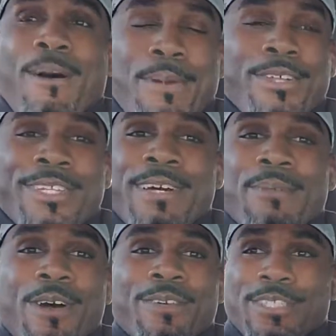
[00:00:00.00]
all both of
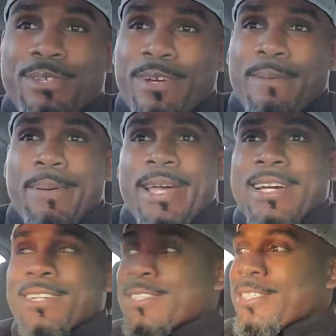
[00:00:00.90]
them are over 200
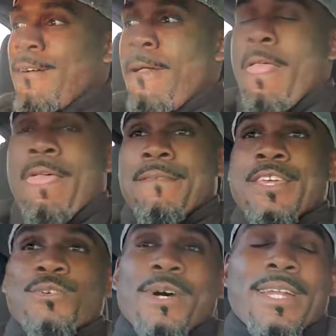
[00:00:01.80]
pounds.
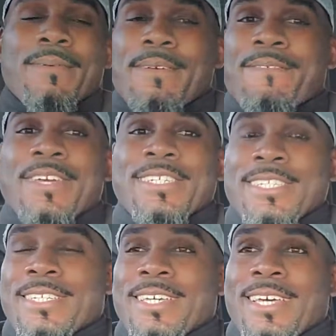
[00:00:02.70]
Neither one of them could
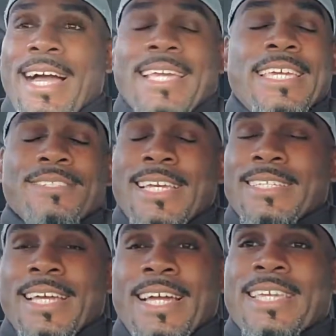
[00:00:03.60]
finish it. I killed
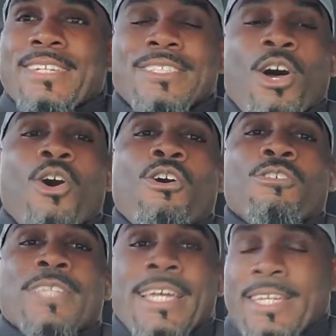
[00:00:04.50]
that thing. I killed the
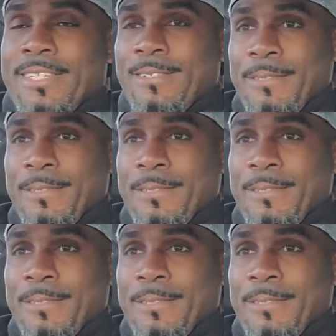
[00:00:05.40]
whole thing.